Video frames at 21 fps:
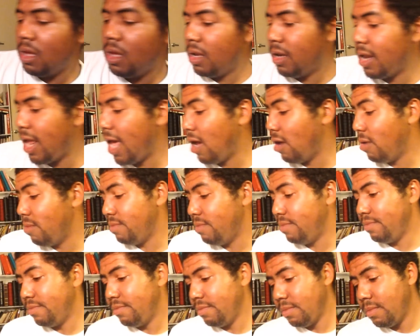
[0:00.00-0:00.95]
Now,
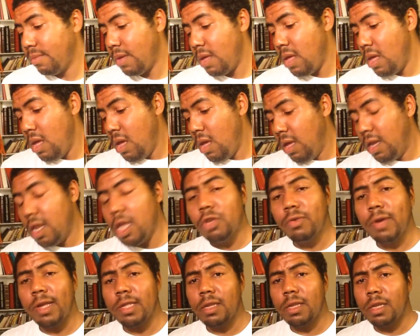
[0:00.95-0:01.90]
the
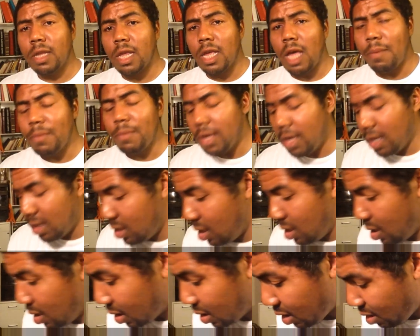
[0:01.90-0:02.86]
interesting thing, I'm going to get to
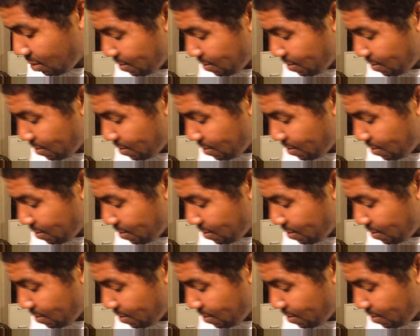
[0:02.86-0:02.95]
this in a